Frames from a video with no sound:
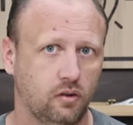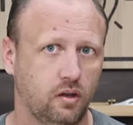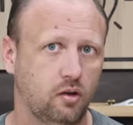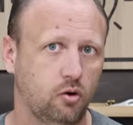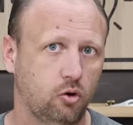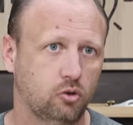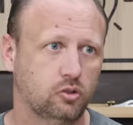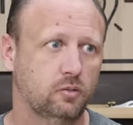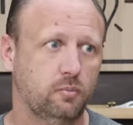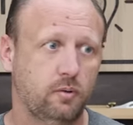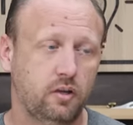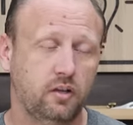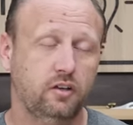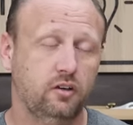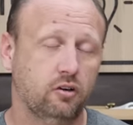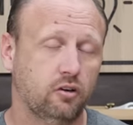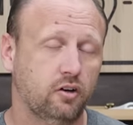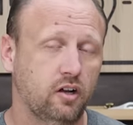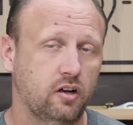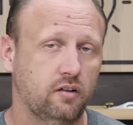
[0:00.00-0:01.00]
And ultimately,
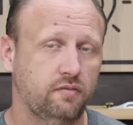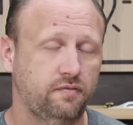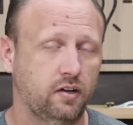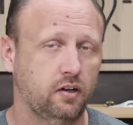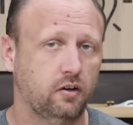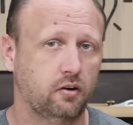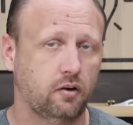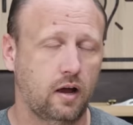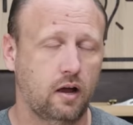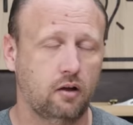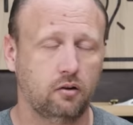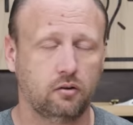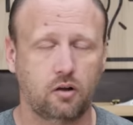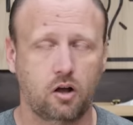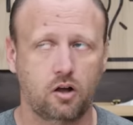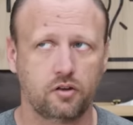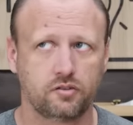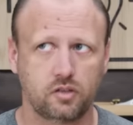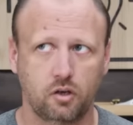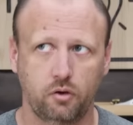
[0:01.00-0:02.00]
you're going to figure out
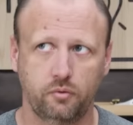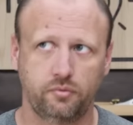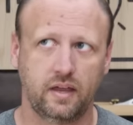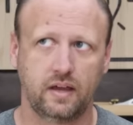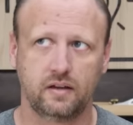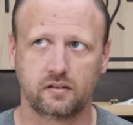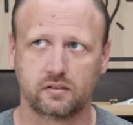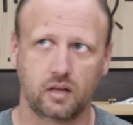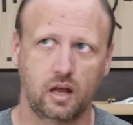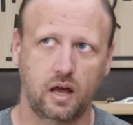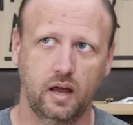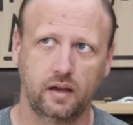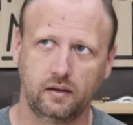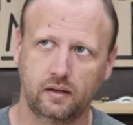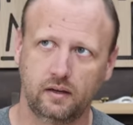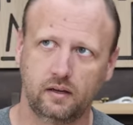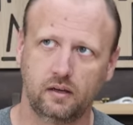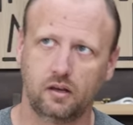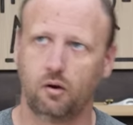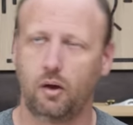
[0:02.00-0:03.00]
also things
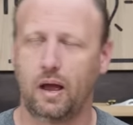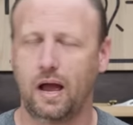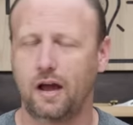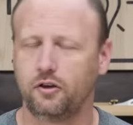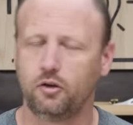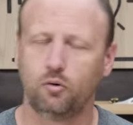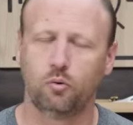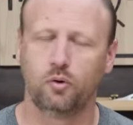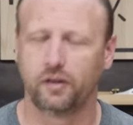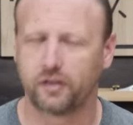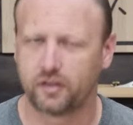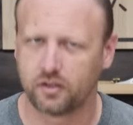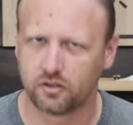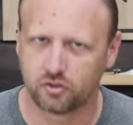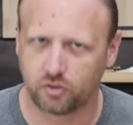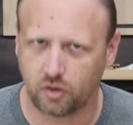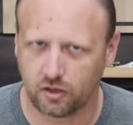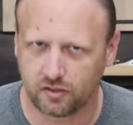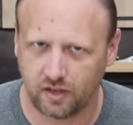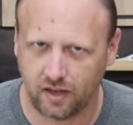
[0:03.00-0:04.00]
like, you know, how you want to
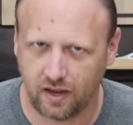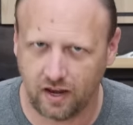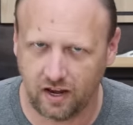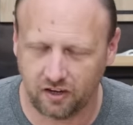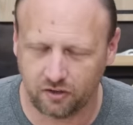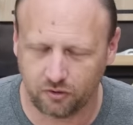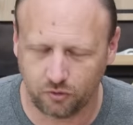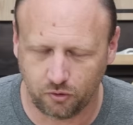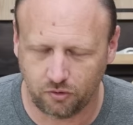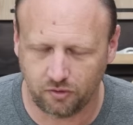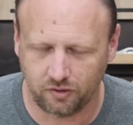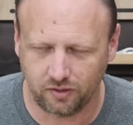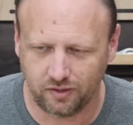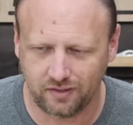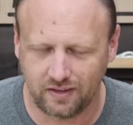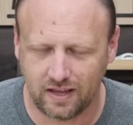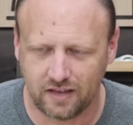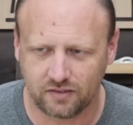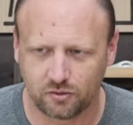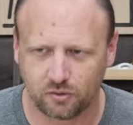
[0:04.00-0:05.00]
construct a handle
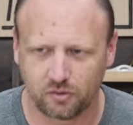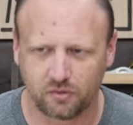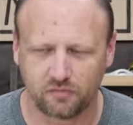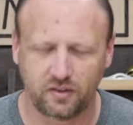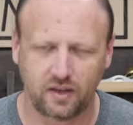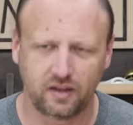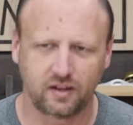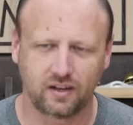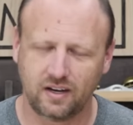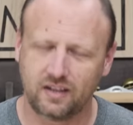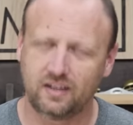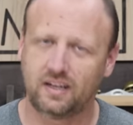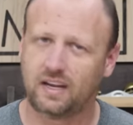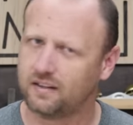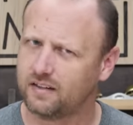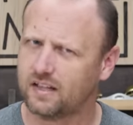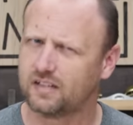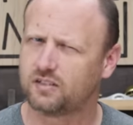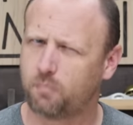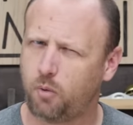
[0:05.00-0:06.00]
and that sort of thing. And
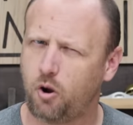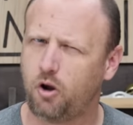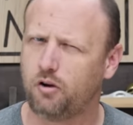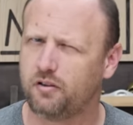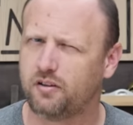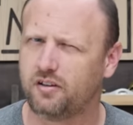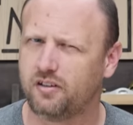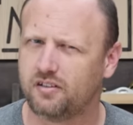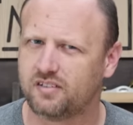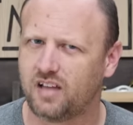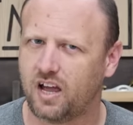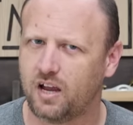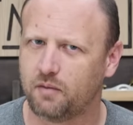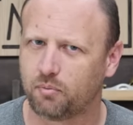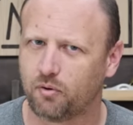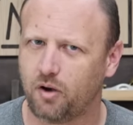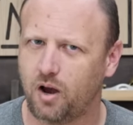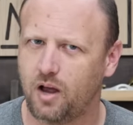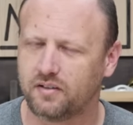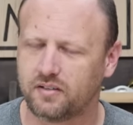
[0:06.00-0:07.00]
again, that's part of the
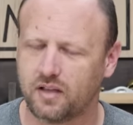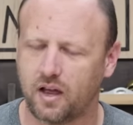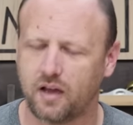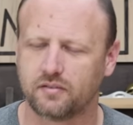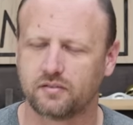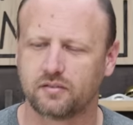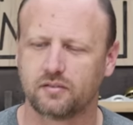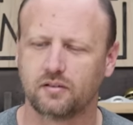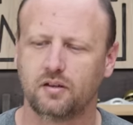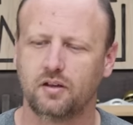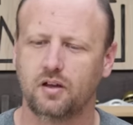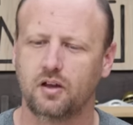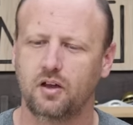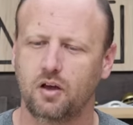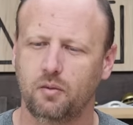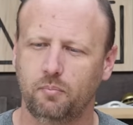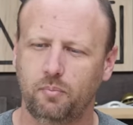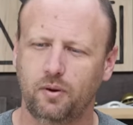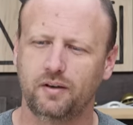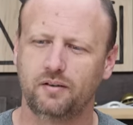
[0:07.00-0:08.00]
design process.
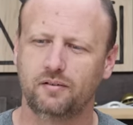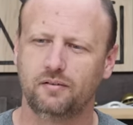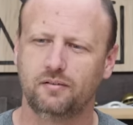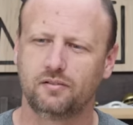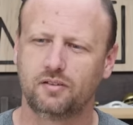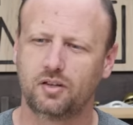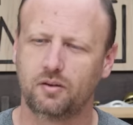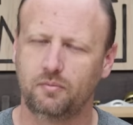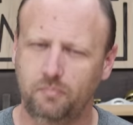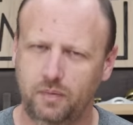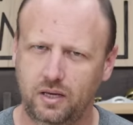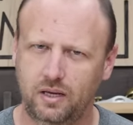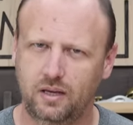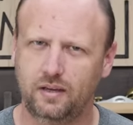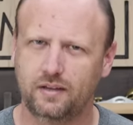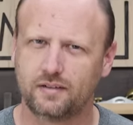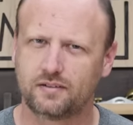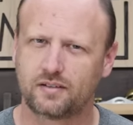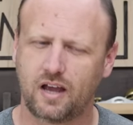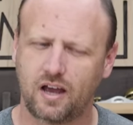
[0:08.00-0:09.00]
But to
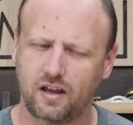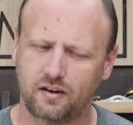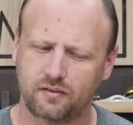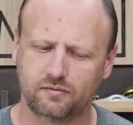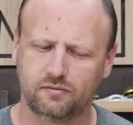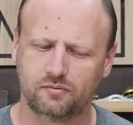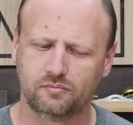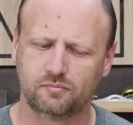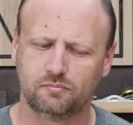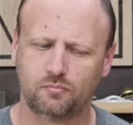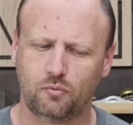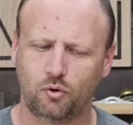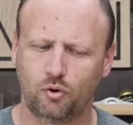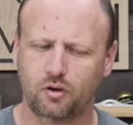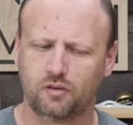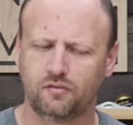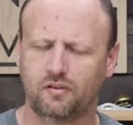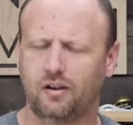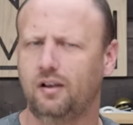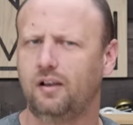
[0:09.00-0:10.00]
me, it's kind of
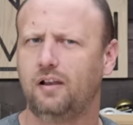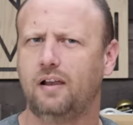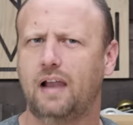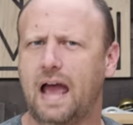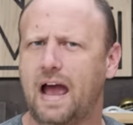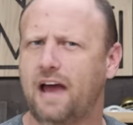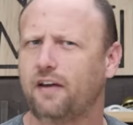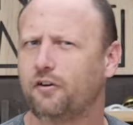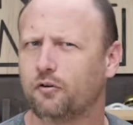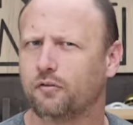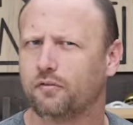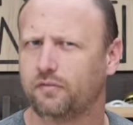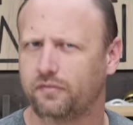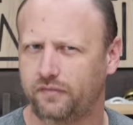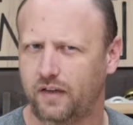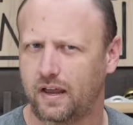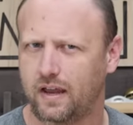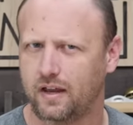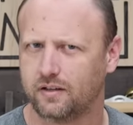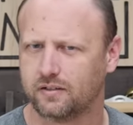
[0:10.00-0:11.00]
more of a latter
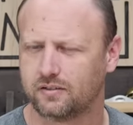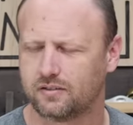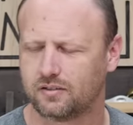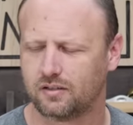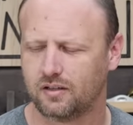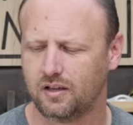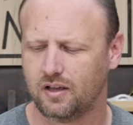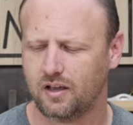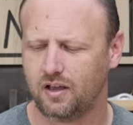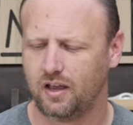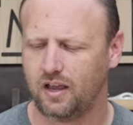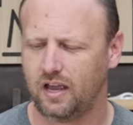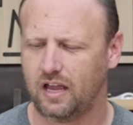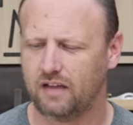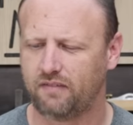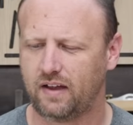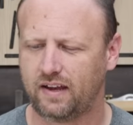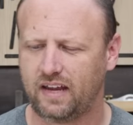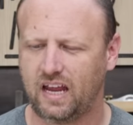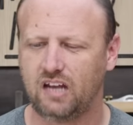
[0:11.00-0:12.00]
phase.
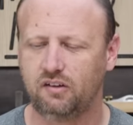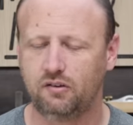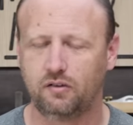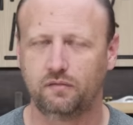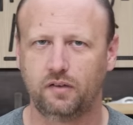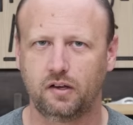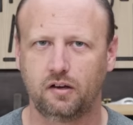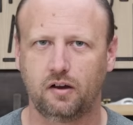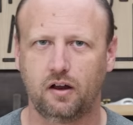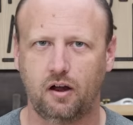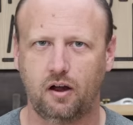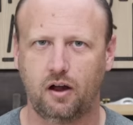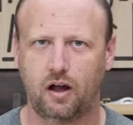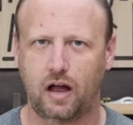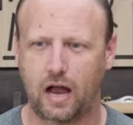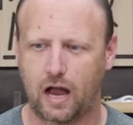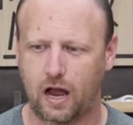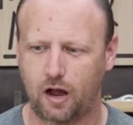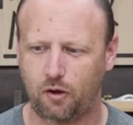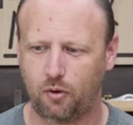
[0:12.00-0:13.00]
If I can't even figure out
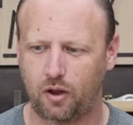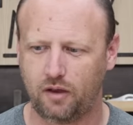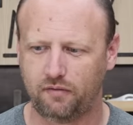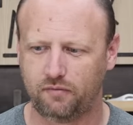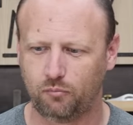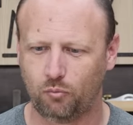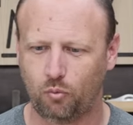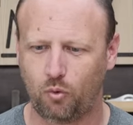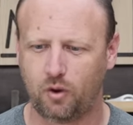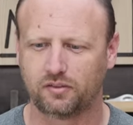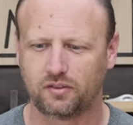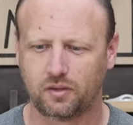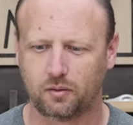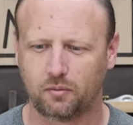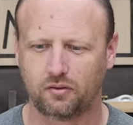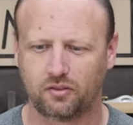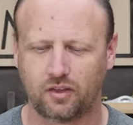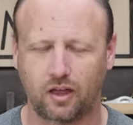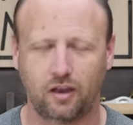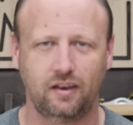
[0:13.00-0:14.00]
how I want
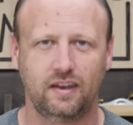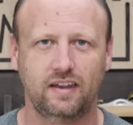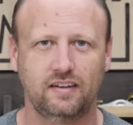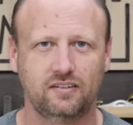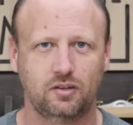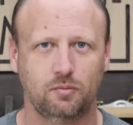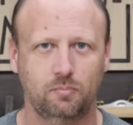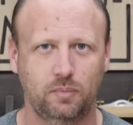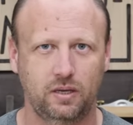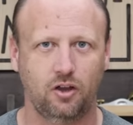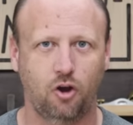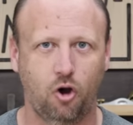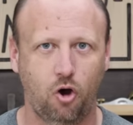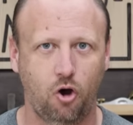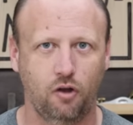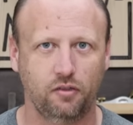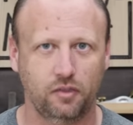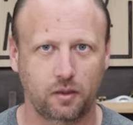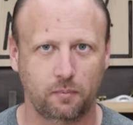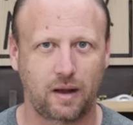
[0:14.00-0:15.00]
the, the lid to be
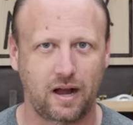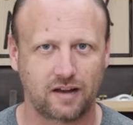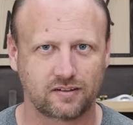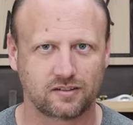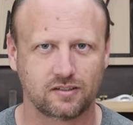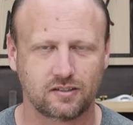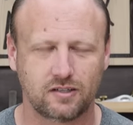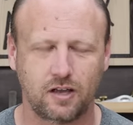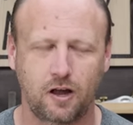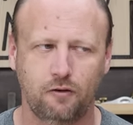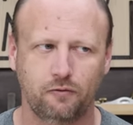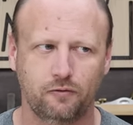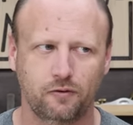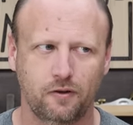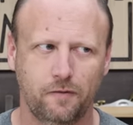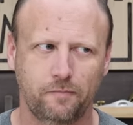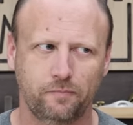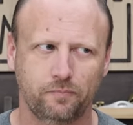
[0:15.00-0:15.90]
on the box itself,